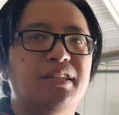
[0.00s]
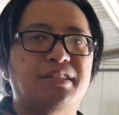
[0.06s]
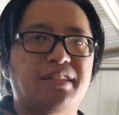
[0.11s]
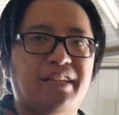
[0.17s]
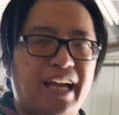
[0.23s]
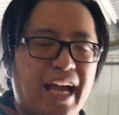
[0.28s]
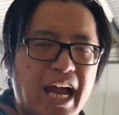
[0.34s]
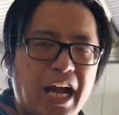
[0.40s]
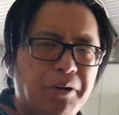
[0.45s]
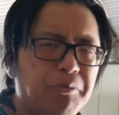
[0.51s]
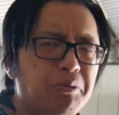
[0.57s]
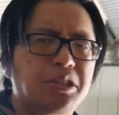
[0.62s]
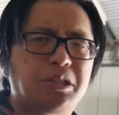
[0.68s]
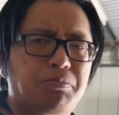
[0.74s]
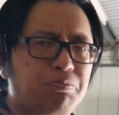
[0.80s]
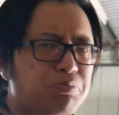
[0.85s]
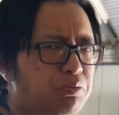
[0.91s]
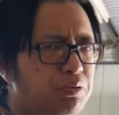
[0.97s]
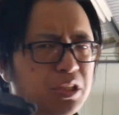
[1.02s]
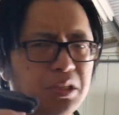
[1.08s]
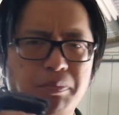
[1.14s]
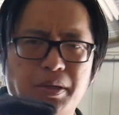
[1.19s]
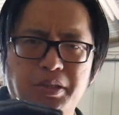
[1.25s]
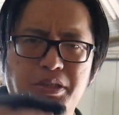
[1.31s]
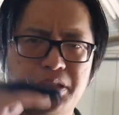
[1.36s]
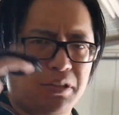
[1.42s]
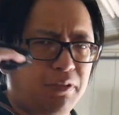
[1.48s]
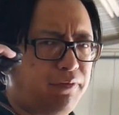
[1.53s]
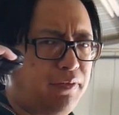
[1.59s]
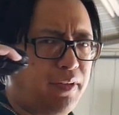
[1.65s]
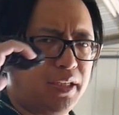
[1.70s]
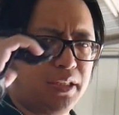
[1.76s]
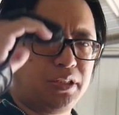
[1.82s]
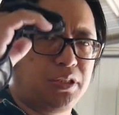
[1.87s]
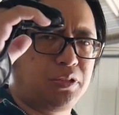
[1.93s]
the arrow is pretty much going to
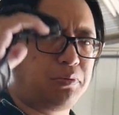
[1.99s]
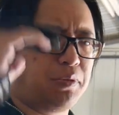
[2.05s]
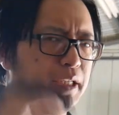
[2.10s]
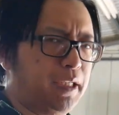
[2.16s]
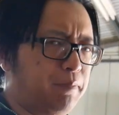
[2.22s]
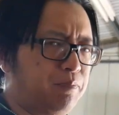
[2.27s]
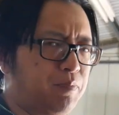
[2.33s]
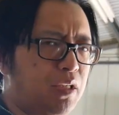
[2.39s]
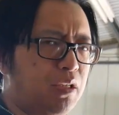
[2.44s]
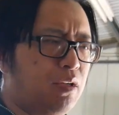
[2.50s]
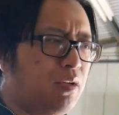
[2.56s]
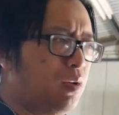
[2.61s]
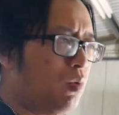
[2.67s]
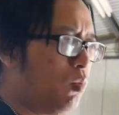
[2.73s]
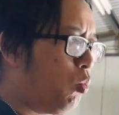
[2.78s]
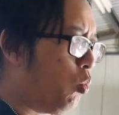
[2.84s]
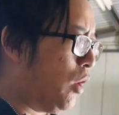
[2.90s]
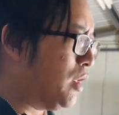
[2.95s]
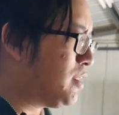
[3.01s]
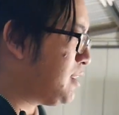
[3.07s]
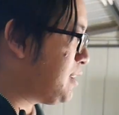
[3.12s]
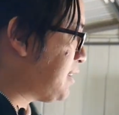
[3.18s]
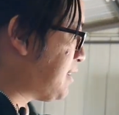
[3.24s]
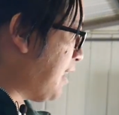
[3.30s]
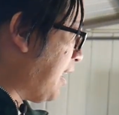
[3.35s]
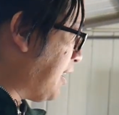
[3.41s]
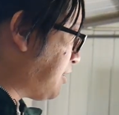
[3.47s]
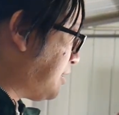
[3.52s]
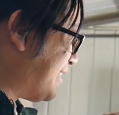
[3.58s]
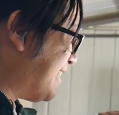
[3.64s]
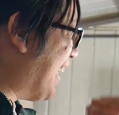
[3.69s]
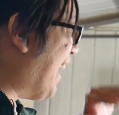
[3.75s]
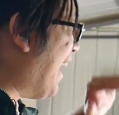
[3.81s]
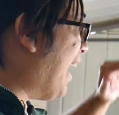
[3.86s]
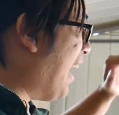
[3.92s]
fly straight. Once it starts
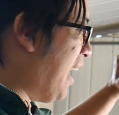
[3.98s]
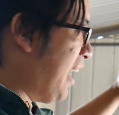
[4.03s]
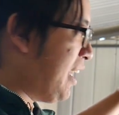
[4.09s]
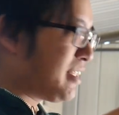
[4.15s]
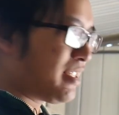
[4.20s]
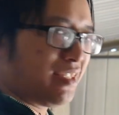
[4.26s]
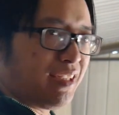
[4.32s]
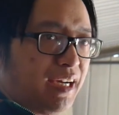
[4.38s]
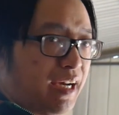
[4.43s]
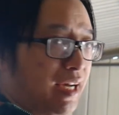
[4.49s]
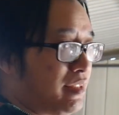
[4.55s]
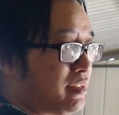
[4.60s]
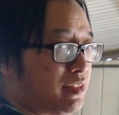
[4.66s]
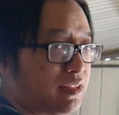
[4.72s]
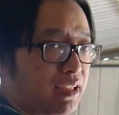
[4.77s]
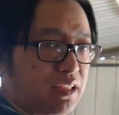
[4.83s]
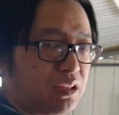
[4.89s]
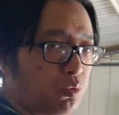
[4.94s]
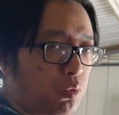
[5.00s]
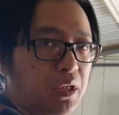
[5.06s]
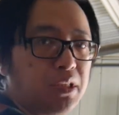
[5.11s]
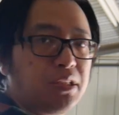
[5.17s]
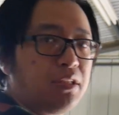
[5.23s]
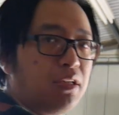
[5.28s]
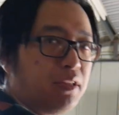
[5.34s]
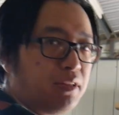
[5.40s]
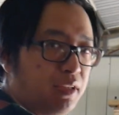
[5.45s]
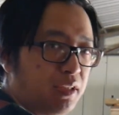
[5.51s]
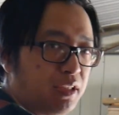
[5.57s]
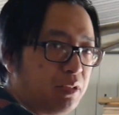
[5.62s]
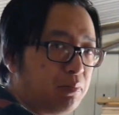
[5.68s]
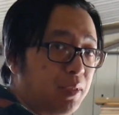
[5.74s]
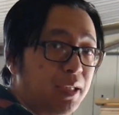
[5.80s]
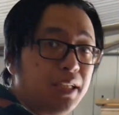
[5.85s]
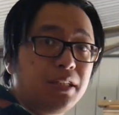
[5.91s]
to arc at say 20 or
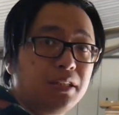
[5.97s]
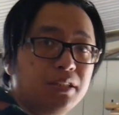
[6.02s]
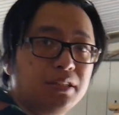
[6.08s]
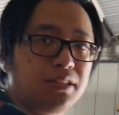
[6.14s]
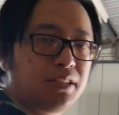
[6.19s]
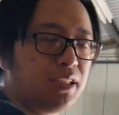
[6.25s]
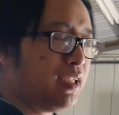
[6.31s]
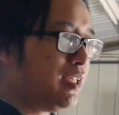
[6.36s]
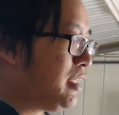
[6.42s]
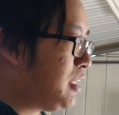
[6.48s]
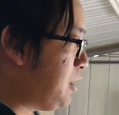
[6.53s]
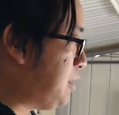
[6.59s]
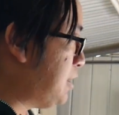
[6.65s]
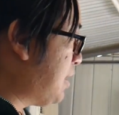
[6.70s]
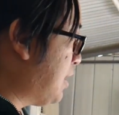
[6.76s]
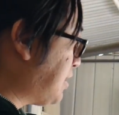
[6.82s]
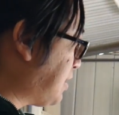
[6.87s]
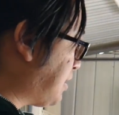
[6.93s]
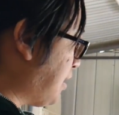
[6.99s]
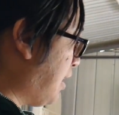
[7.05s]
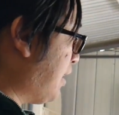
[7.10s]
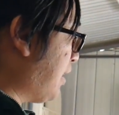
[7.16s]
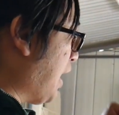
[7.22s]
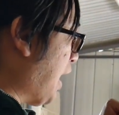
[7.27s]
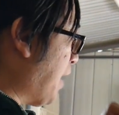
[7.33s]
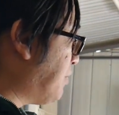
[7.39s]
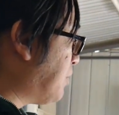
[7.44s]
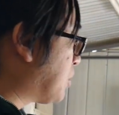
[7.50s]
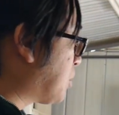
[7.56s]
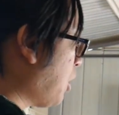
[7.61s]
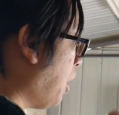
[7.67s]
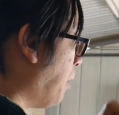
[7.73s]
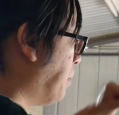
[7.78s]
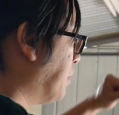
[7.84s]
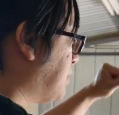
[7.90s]
30 meters, you start having to
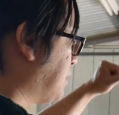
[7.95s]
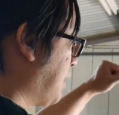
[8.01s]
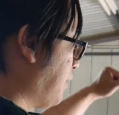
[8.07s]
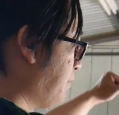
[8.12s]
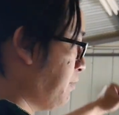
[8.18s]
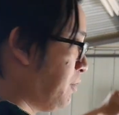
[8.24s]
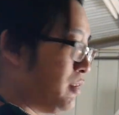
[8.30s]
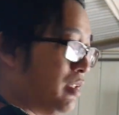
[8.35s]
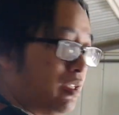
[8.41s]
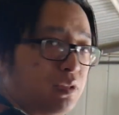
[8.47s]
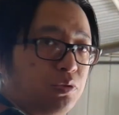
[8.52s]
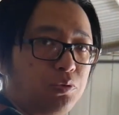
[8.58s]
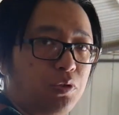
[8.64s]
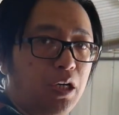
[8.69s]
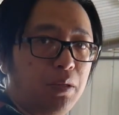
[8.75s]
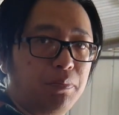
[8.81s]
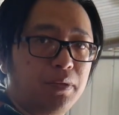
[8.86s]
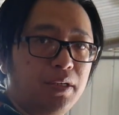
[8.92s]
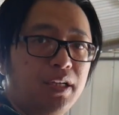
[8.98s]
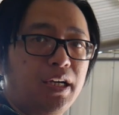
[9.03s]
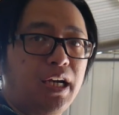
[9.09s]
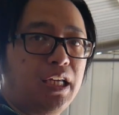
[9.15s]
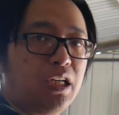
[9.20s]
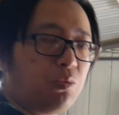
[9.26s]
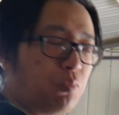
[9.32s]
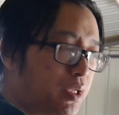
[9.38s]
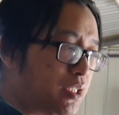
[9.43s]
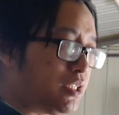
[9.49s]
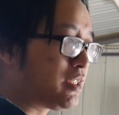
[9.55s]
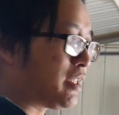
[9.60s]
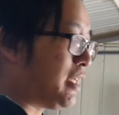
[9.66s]
compensate for that drop. And in which